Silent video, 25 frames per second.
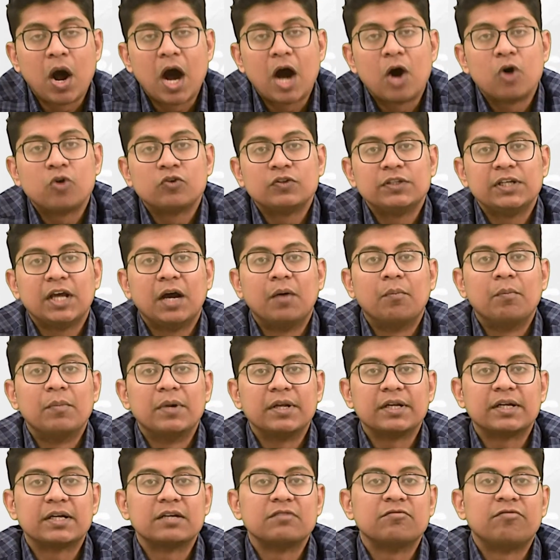how the
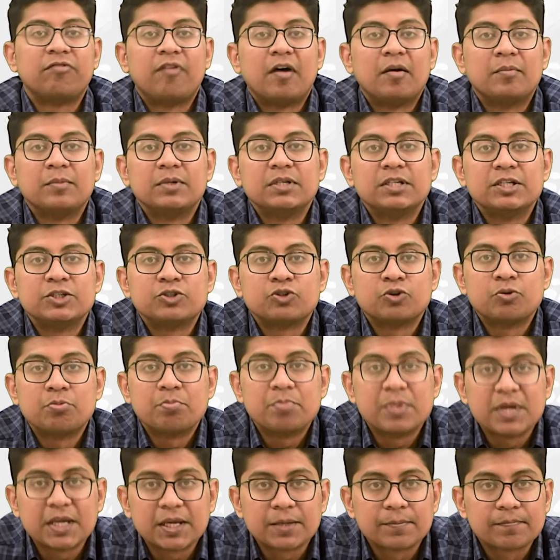American family should
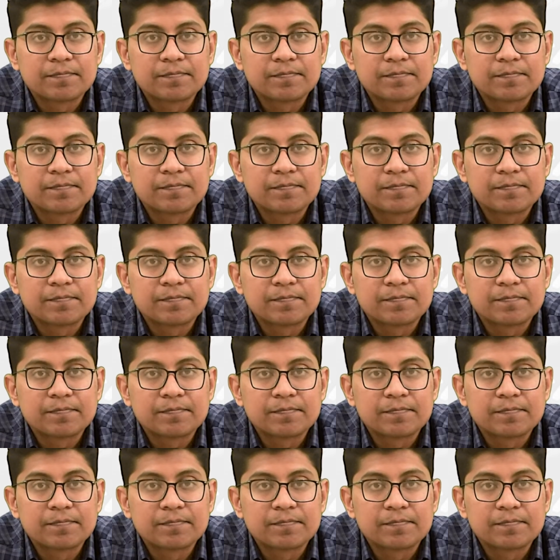be.